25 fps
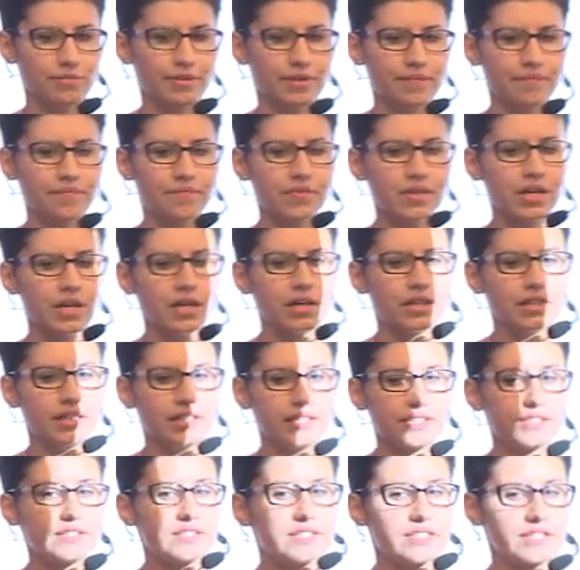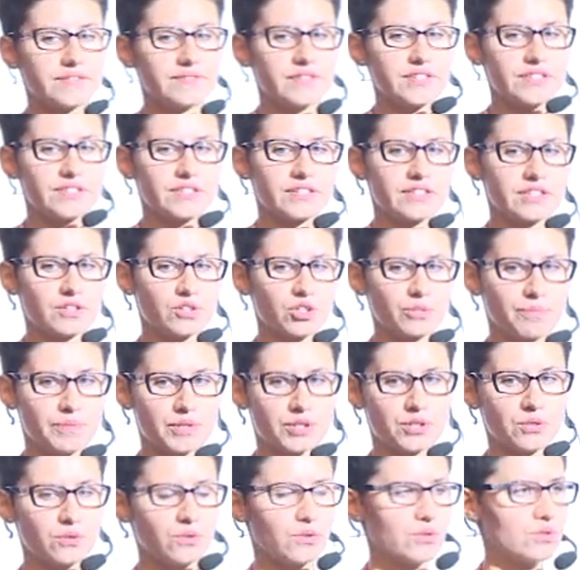and in the meantime I can do
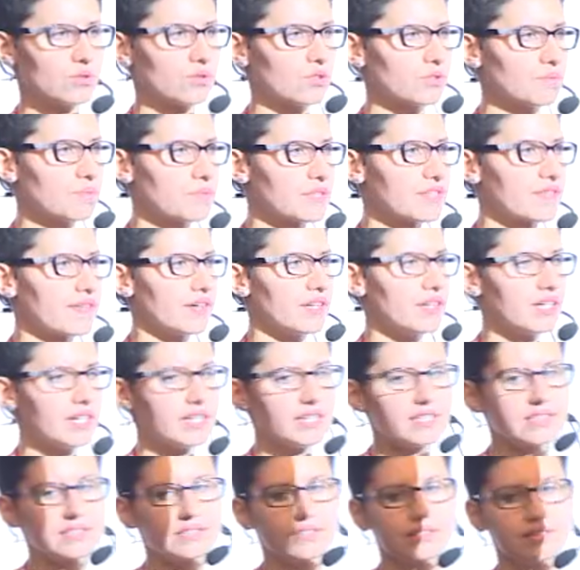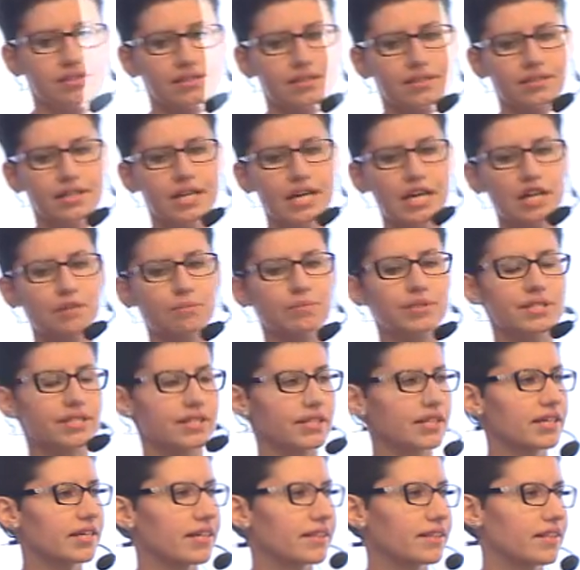something else. So this
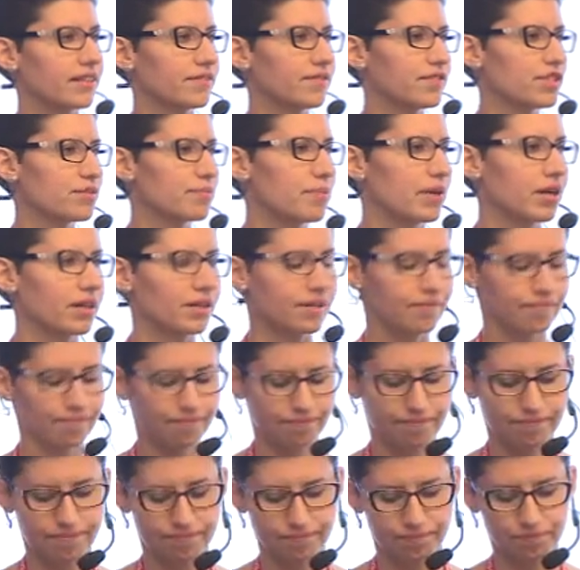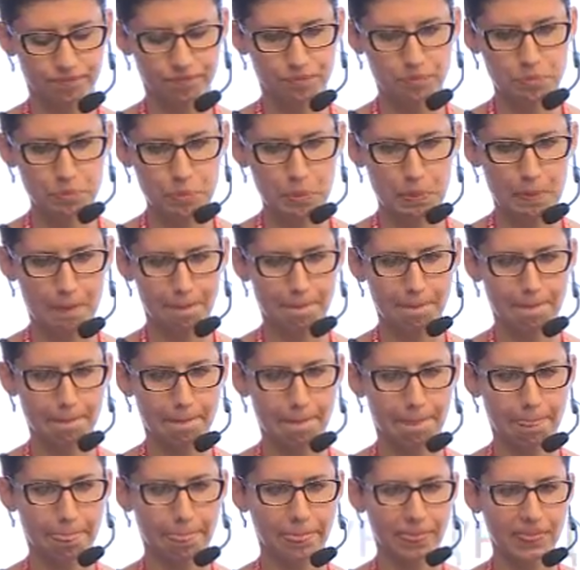approach allows to
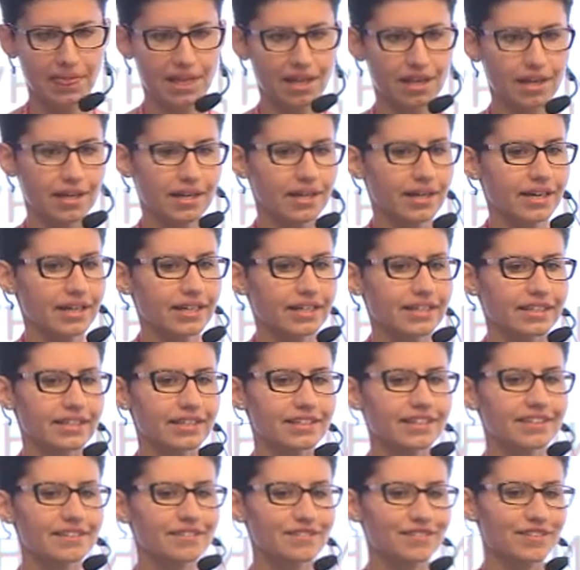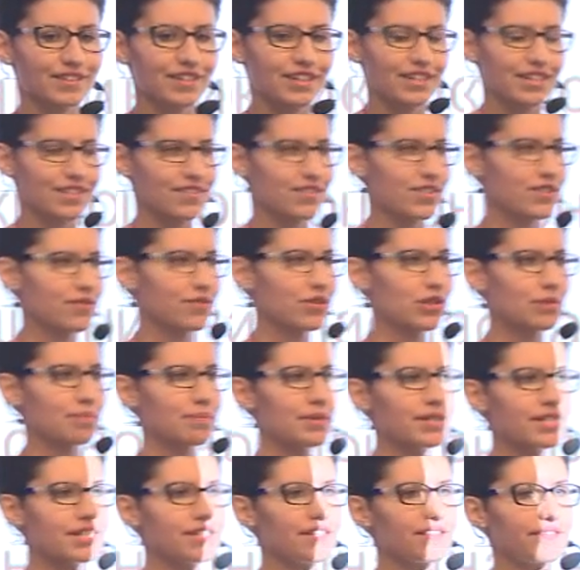capture bug as quickly as
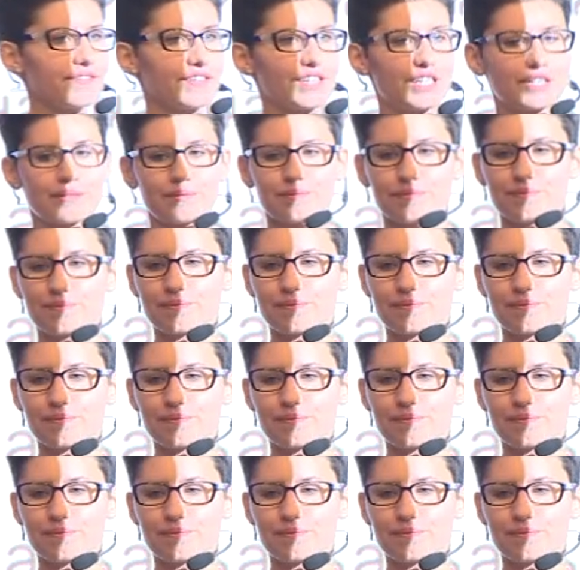possible.